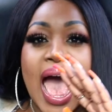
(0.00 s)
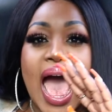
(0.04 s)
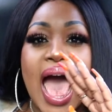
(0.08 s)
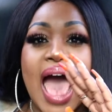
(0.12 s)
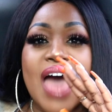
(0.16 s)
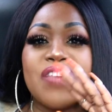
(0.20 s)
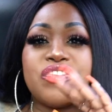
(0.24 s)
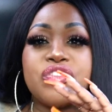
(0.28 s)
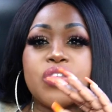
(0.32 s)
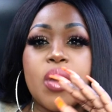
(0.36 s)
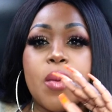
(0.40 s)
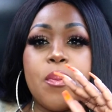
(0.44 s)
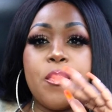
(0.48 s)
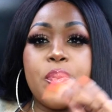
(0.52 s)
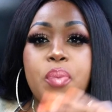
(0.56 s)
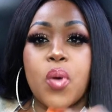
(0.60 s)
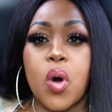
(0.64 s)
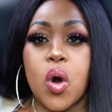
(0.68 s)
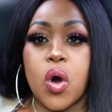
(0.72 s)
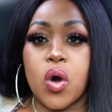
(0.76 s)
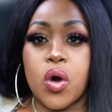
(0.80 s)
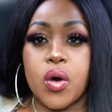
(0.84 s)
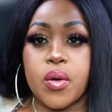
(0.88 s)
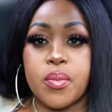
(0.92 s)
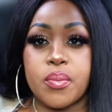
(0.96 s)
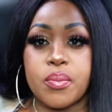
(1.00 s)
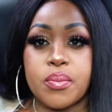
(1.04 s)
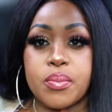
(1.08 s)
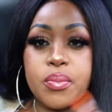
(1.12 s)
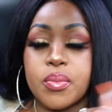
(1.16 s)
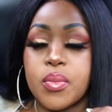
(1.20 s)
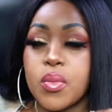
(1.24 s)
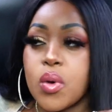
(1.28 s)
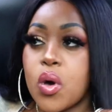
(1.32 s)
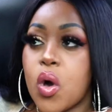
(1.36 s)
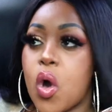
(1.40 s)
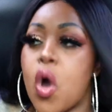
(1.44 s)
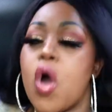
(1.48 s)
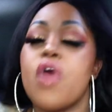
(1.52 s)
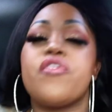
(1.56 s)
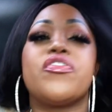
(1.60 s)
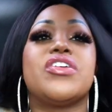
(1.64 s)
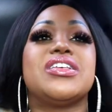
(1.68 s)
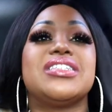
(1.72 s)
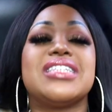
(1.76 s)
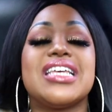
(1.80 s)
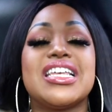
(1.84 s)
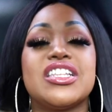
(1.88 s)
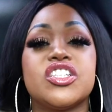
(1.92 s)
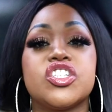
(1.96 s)
At the bottom of
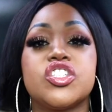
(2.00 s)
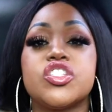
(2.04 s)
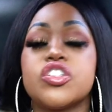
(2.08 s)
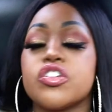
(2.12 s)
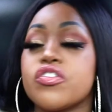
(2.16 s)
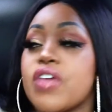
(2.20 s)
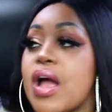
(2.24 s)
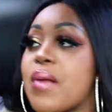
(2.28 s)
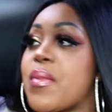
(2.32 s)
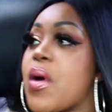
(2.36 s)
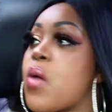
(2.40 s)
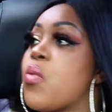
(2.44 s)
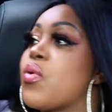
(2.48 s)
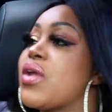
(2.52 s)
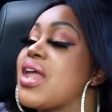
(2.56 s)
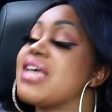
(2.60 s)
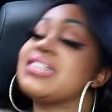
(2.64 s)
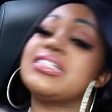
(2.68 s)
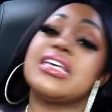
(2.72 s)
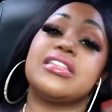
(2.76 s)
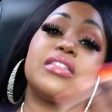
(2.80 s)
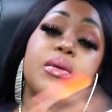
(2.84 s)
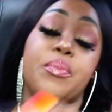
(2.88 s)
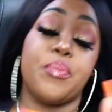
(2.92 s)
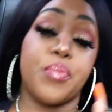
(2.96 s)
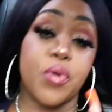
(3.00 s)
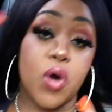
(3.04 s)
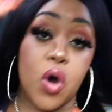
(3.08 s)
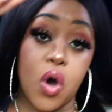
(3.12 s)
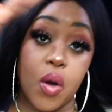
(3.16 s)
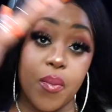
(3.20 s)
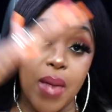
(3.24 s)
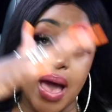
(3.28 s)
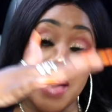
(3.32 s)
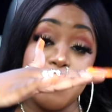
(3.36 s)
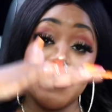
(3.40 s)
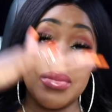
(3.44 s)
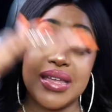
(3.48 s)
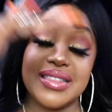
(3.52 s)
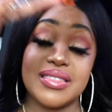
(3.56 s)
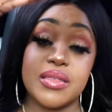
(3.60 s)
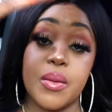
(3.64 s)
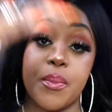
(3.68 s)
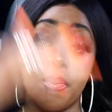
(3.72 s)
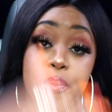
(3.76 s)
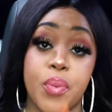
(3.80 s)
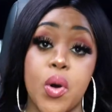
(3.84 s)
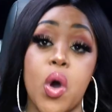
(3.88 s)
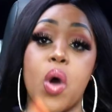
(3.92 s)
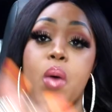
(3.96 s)
his Instagram. And when I say the bottom, I mean the
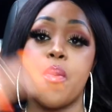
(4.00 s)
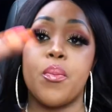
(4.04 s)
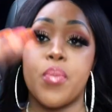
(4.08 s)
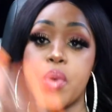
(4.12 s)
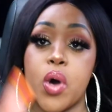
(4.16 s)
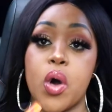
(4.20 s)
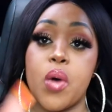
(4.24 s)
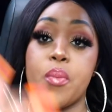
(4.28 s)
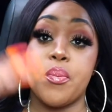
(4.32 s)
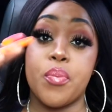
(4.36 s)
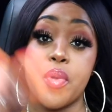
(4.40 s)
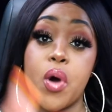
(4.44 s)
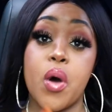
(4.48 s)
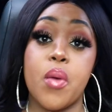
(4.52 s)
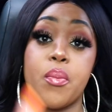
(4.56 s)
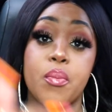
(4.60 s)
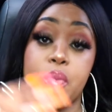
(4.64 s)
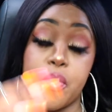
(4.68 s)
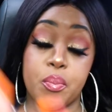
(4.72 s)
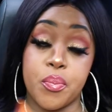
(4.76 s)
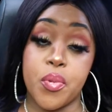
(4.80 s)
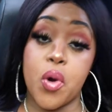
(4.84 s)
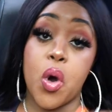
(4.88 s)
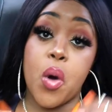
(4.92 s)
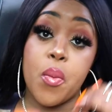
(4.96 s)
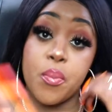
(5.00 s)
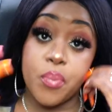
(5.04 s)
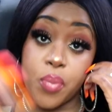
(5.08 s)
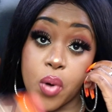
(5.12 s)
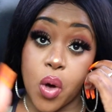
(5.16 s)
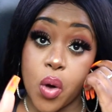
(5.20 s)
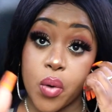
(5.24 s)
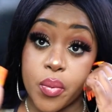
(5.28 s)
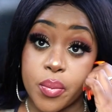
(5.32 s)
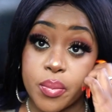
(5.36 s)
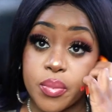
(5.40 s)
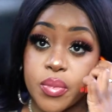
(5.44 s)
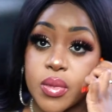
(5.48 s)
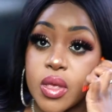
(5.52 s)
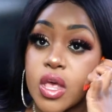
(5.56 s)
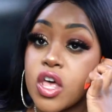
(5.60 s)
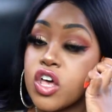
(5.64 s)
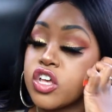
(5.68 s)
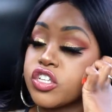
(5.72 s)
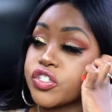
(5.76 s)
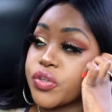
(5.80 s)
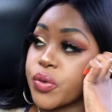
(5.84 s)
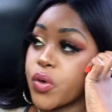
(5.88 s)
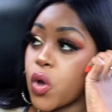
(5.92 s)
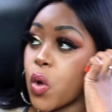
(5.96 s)
bottom, bottom, bottom, bottom, bottom.
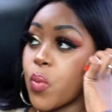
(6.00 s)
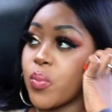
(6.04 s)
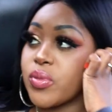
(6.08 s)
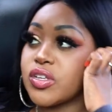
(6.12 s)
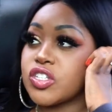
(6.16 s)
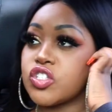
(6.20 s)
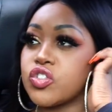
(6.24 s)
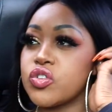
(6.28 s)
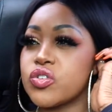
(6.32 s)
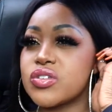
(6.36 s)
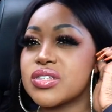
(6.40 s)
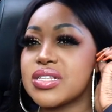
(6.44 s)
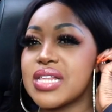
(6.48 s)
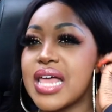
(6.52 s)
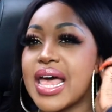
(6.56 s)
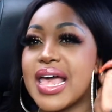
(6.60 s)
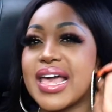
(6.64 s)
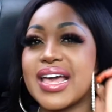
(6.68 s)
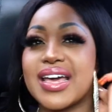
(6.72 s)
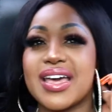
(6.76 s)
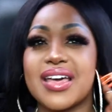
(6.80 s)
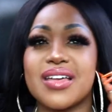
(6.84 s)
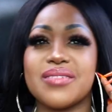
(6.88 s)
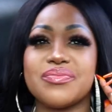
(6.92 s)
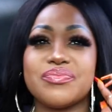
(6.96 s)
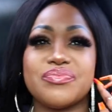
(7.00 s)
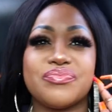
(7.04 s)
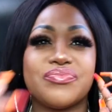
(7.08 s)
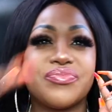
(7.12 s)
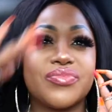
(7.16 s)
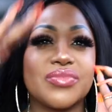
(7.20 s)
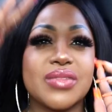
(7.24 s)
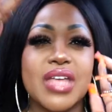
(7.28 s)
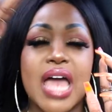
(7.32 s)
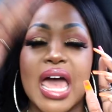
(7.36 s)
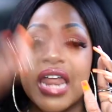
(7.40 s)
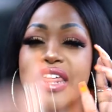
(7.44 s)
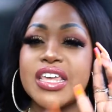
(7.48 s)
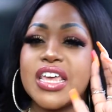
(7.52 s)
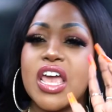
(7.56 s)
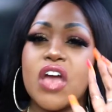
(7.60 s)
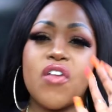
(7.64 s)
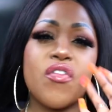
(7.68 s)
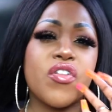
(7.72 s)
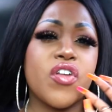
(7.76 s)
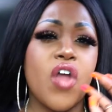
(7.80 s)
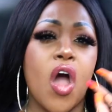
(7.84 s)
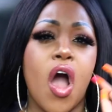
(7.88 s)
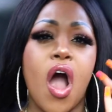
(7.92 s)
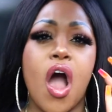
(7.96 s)
So it almost looks like a
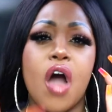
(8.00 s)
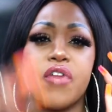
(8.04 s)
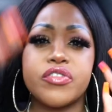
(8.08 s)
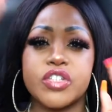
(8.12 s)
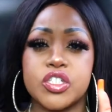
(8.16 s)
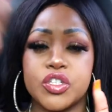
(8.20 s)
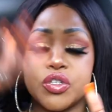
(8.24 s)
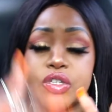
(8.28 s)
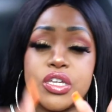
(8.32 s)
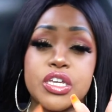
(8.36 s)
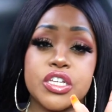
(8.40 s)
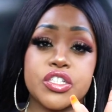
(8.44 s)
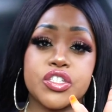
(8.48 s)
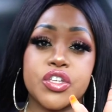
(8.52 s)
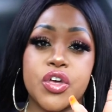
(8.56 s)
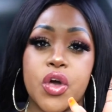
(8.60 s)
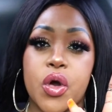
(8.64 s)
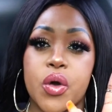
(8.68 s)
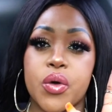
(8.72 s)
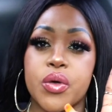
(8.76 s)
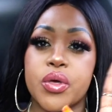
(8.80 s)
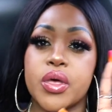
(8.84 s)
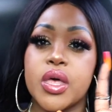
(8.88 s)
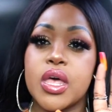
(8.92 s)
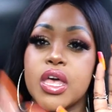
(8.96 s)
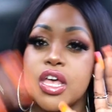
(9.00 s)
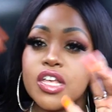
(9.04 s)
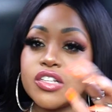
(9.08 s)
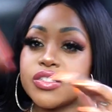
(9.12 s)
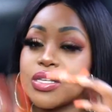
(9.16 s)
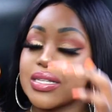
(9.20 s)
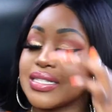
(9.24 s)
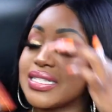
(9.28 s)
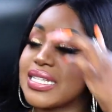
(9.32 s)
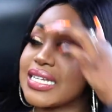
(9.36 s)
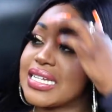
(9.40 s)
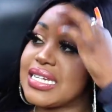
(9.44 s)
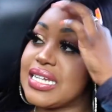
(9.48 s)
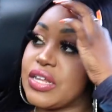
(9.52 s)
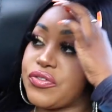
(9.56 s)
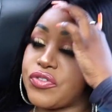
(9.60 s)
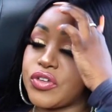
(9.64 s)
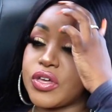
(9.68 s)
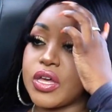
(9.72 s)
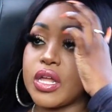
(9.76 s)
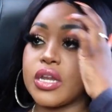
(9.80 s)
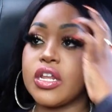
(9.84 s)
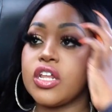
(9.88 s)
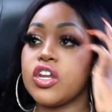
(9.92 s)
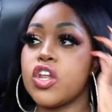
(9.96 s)
year and a half, two years ago. So it's
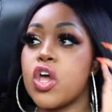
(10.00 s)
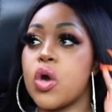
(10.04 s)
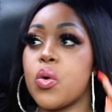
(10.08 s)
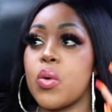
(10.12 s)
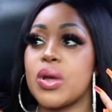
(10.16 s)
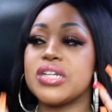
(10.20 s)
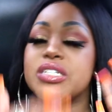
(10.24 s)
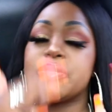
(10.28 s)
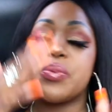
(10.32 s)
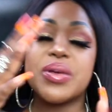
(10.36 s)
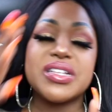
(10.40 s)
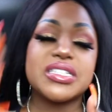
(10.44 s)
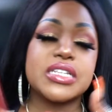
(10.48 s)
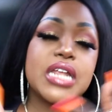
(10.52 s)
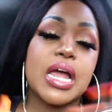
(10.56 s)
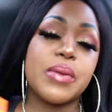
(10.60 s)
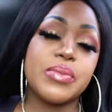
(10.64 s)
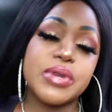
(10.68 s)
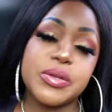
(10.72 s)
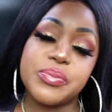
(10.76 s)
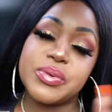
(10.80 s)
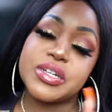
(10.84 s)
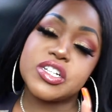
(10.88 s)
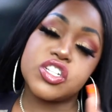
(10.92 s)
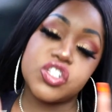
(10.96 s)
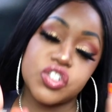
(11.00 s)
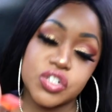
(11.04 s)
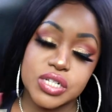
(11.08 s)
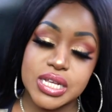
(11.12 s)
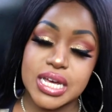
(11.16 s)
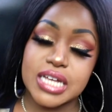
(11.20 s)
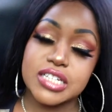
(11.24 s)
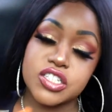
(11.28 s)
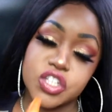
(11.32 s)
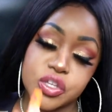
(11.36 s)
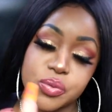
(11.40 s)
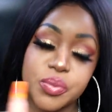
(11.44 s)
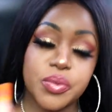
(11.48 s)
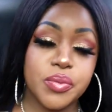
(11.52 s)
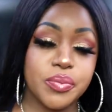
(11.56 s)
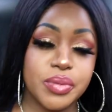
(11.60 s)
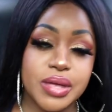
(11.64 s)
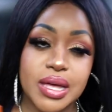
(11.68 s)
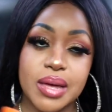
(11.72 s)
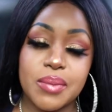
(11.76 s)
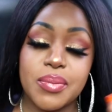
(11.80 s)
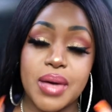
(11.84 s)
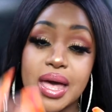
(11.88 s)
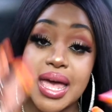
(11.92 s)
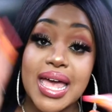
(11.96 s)
significantly lower. It depends on how many pictures you take as a human
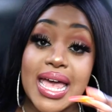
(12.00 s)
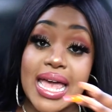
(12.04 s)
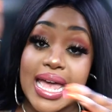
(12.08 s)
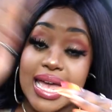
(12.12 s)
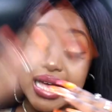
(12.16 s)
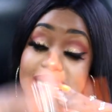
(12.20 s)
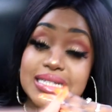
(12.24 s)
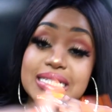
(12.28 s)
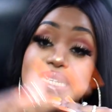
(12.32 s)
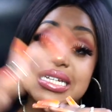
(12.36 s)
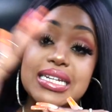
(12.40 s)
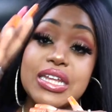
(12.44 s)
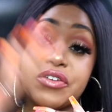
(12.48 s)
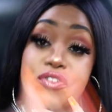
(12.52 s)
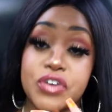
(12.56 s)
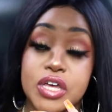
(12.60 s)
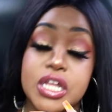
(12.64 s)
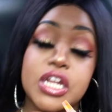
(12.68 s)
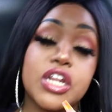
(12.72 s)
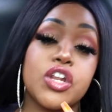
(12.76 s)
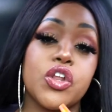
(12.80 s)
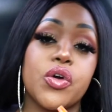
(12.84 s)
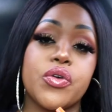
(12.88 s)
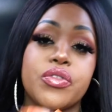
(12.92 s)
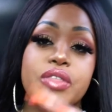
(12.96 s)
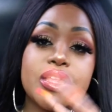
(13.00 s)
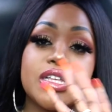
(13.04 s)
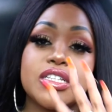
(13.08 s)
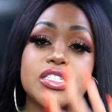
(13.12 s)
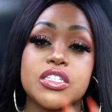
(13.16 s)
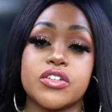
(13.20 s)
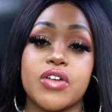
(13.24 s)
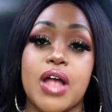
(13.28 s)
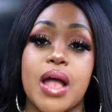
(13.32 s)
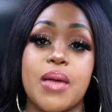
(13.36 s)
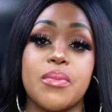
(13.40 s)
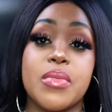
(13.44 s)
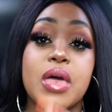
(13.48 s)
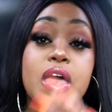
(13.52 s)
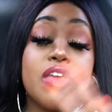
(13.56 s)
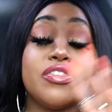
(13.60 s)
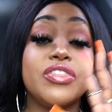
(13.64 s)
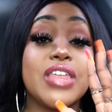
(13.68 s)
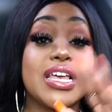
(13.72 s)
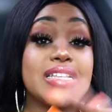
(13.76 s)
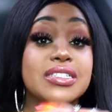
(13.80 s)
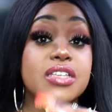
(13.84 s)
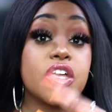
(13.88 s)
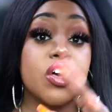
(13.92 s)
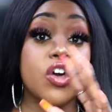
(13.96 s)
being, but it's significantly lower on the Instagram.
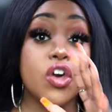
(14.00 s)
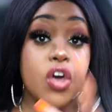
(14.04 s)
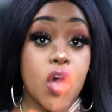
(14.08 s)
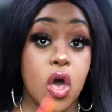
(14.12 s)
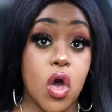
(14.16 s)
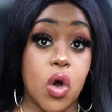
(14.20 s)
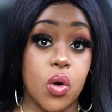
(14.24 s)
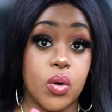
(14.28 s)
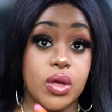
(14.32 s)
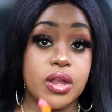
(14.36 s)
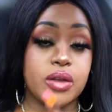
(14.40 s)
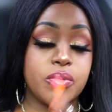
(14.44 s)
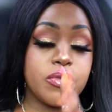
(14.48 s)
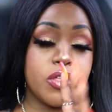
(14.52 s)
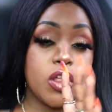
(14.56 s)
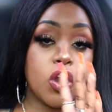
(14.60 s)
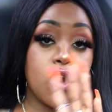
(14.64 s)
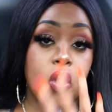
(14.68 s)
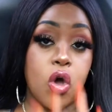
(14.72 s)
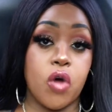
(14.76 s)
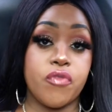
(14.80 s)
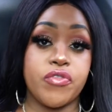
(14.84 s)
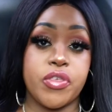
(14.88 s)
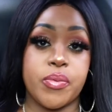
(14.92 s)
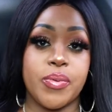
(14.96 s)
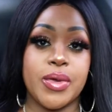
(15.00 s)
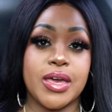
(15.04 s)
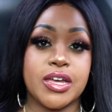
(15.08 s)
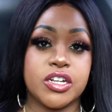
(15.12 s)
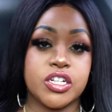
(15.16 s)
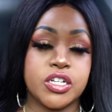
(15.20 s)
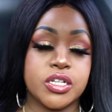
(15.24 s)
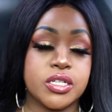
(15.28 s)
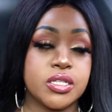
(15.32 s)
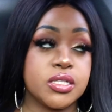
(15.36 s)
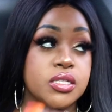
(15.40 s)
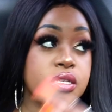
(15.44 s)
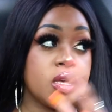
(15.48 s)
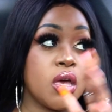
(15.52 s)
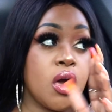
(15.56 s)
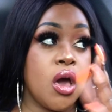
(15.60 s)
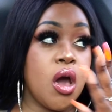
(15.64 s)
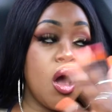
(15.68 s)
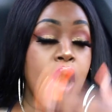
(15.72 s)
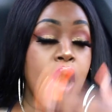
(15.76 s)
There's a girl in a lot of the pictures.